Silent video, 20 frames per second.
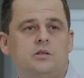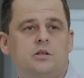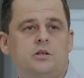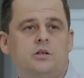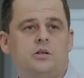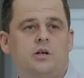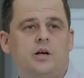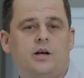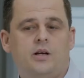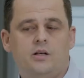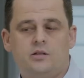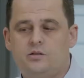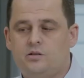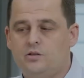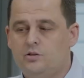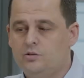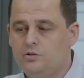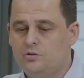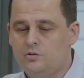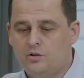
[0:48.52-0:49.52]
long as
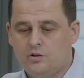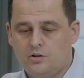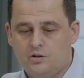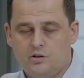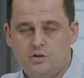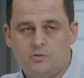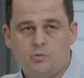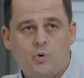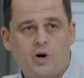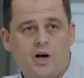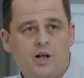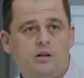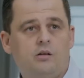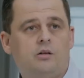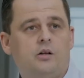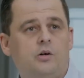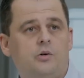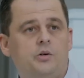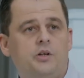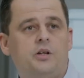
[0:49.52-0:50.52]
you are, while
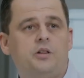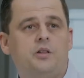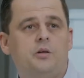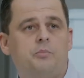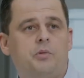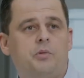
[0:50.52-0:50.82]
loading the